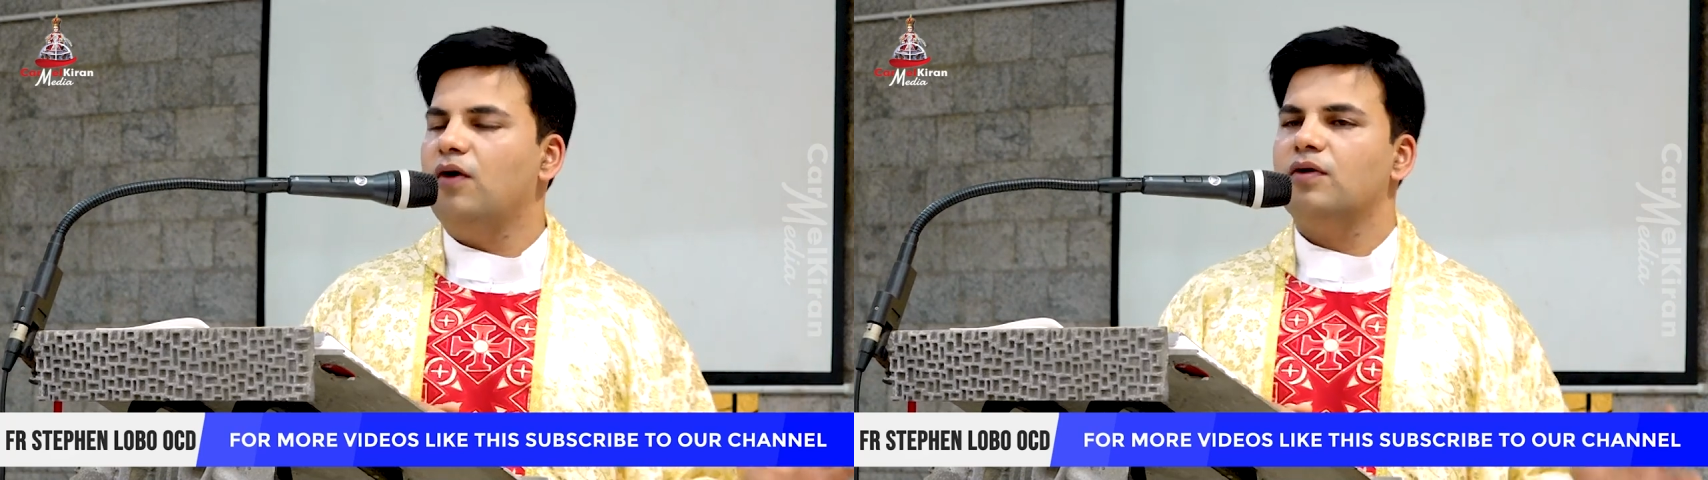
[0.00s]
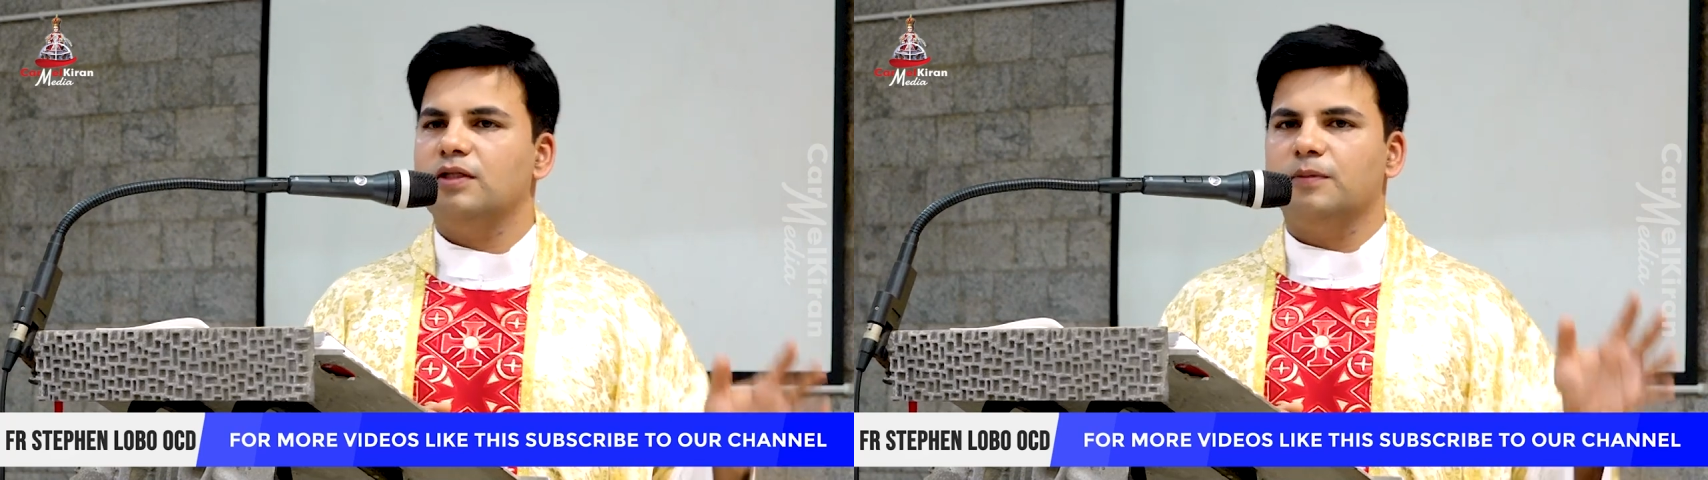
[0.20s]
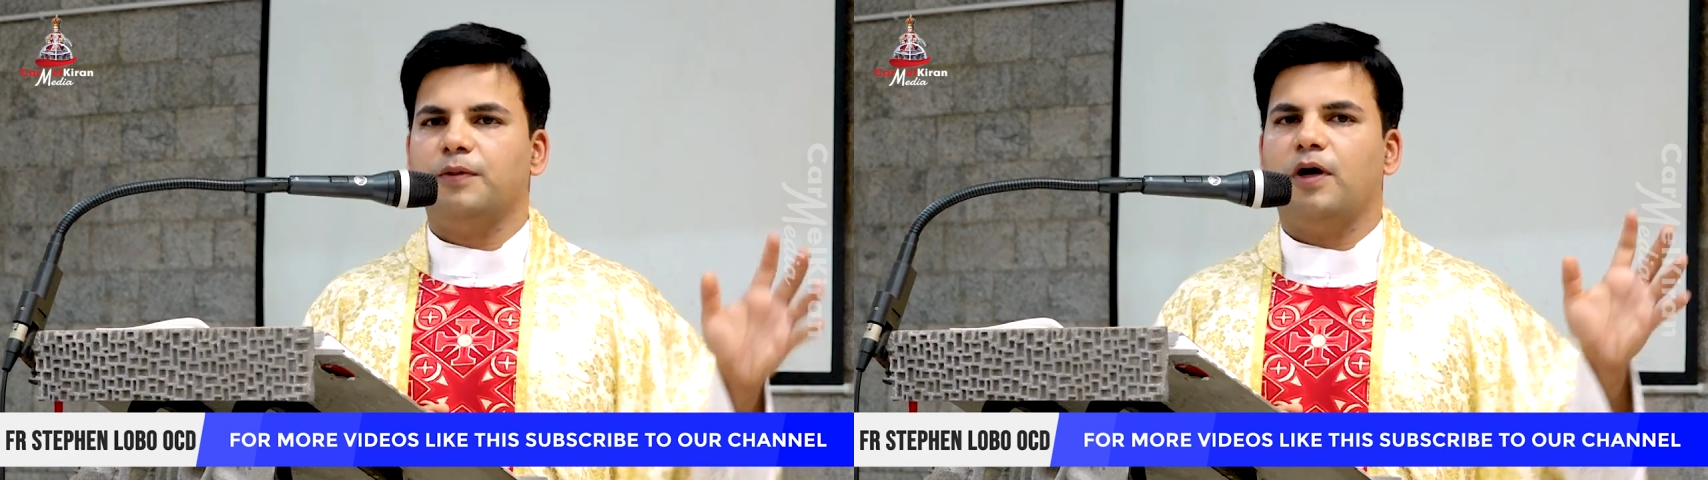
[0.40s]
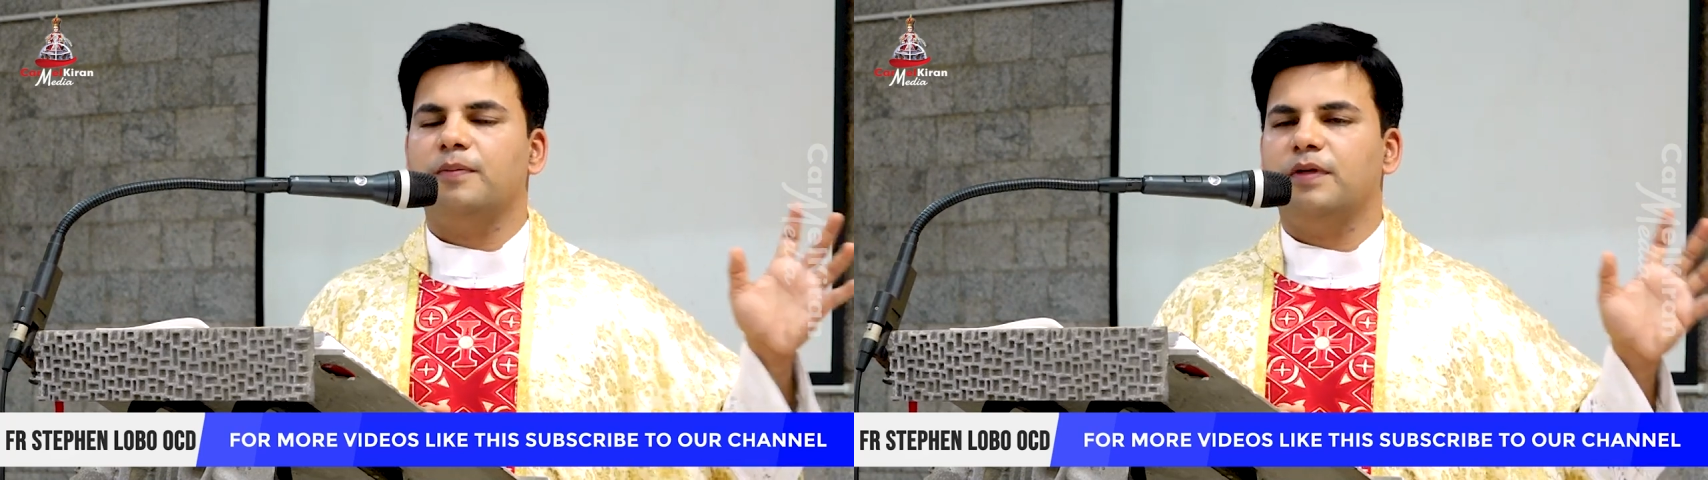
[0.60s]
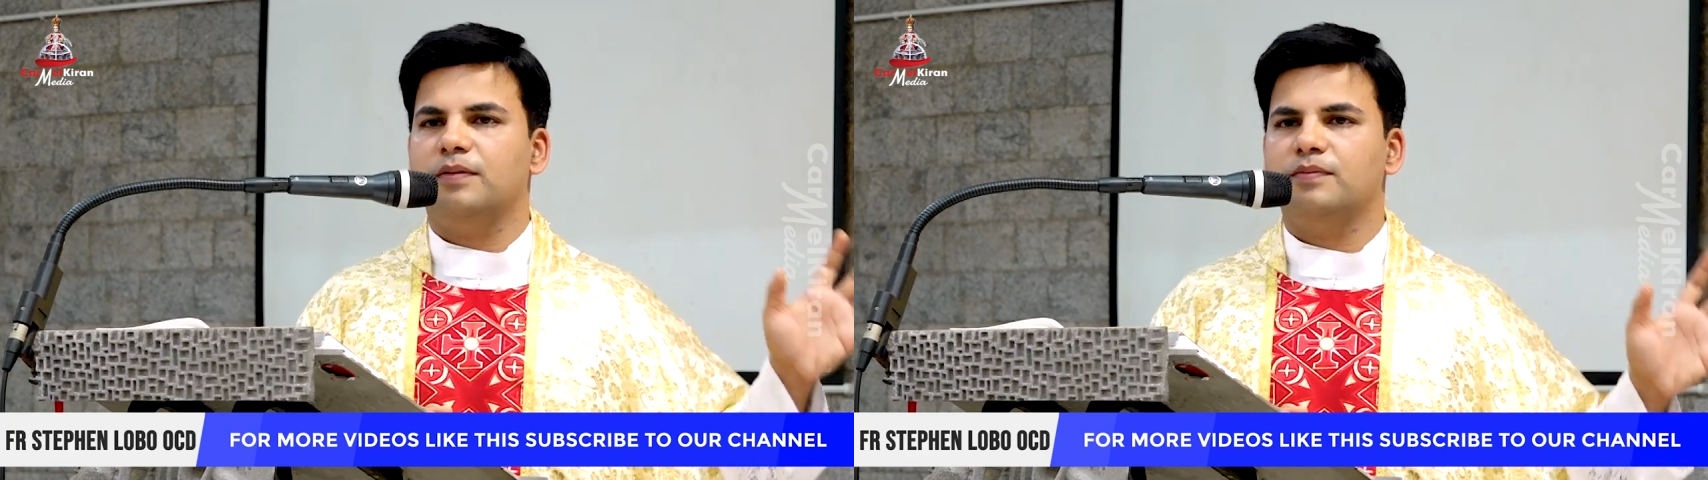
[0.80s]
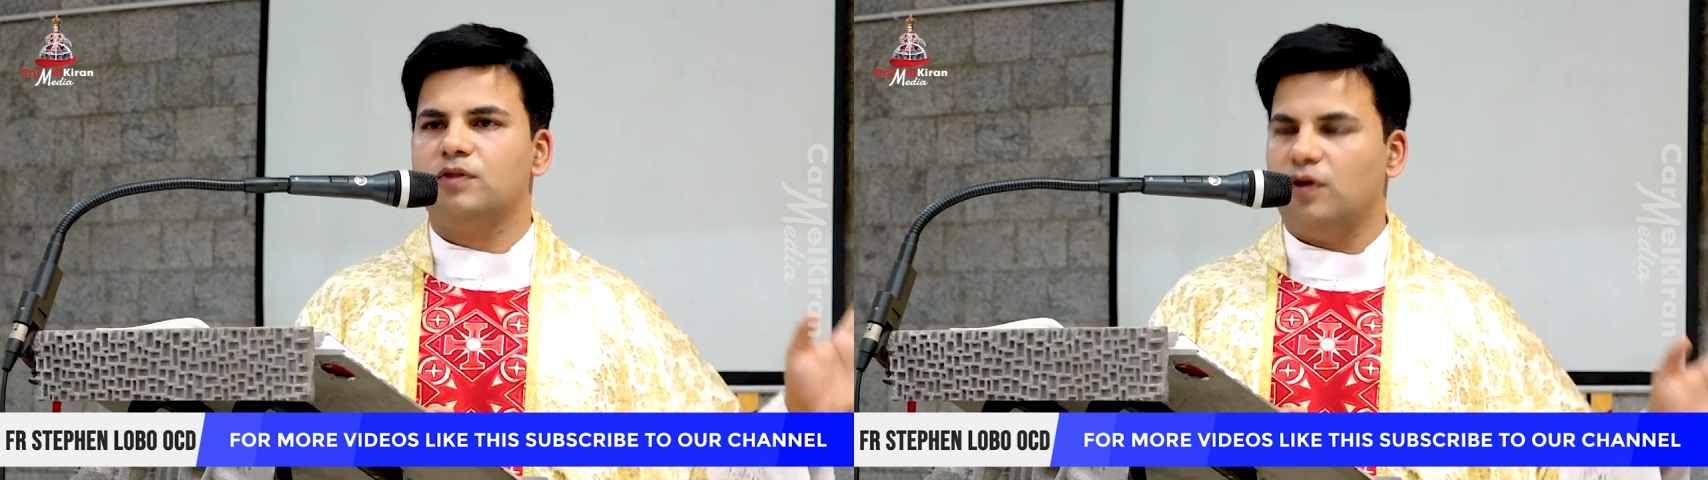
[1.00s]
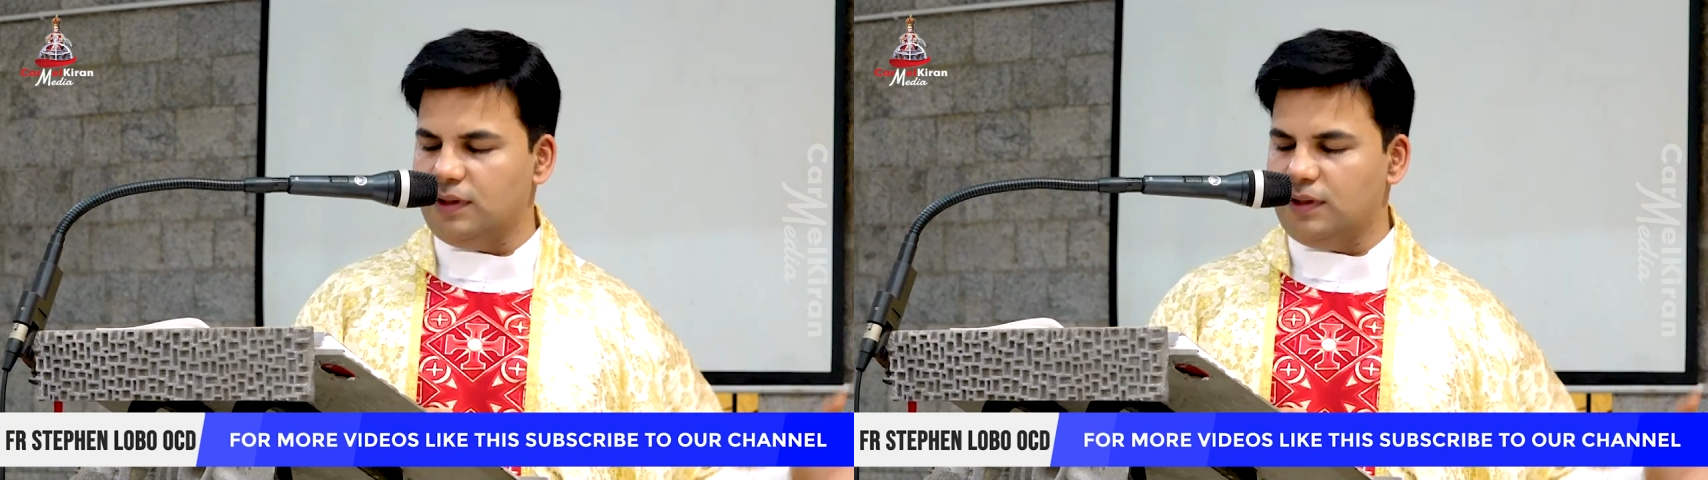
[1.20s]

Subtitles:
or the problems,